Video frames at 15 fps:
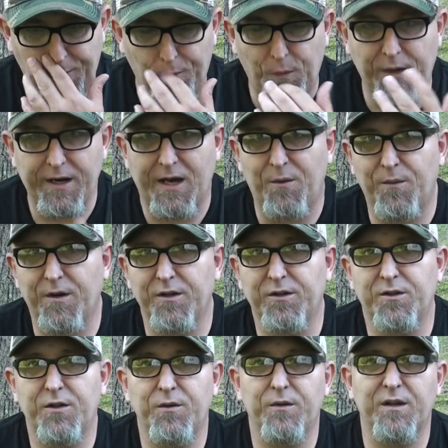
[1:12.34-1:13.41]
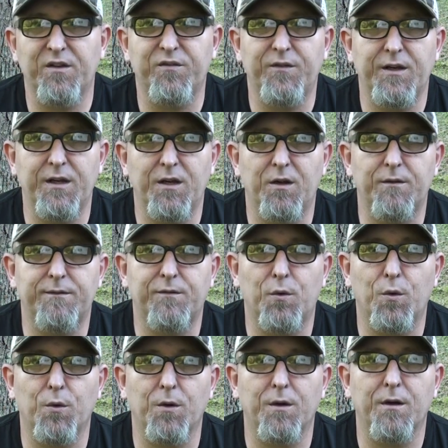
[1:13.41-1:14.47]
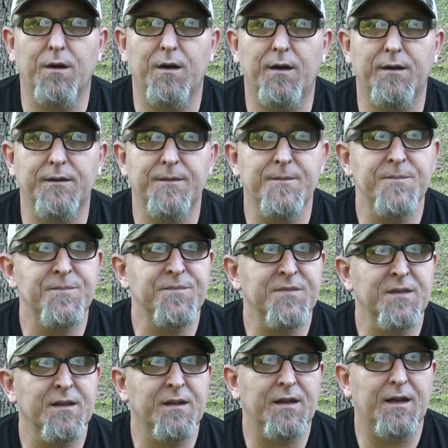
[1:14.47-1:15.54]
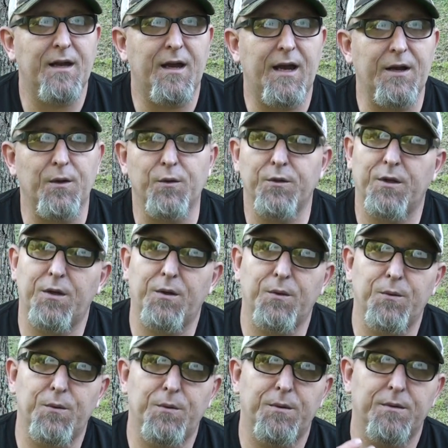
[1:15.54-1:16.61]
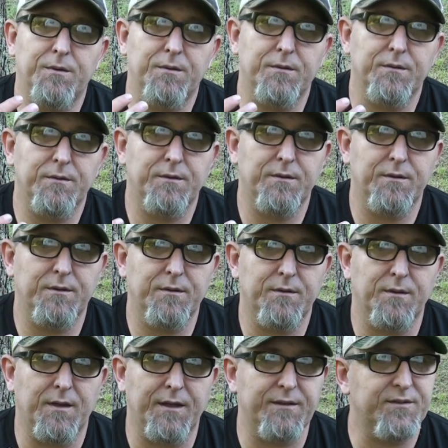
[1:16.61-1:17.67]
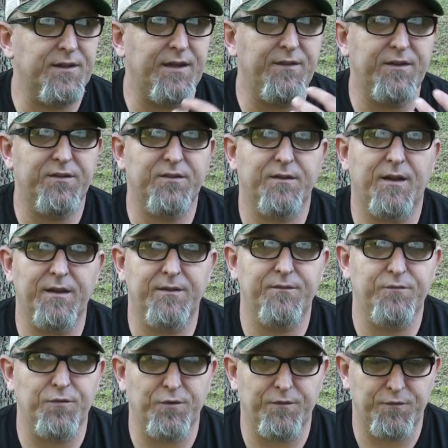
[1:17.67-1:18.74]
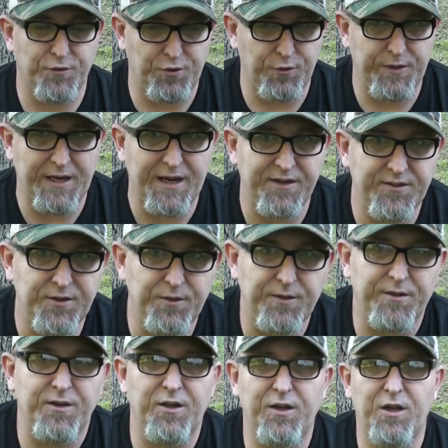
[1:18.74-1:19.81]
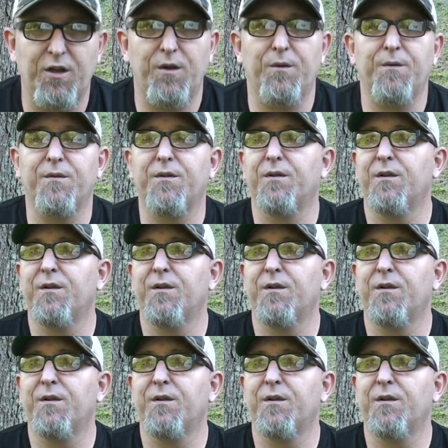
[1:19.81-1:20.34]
what I wanted to do this video for, I don't know, like say this, like for you guys here in the youth,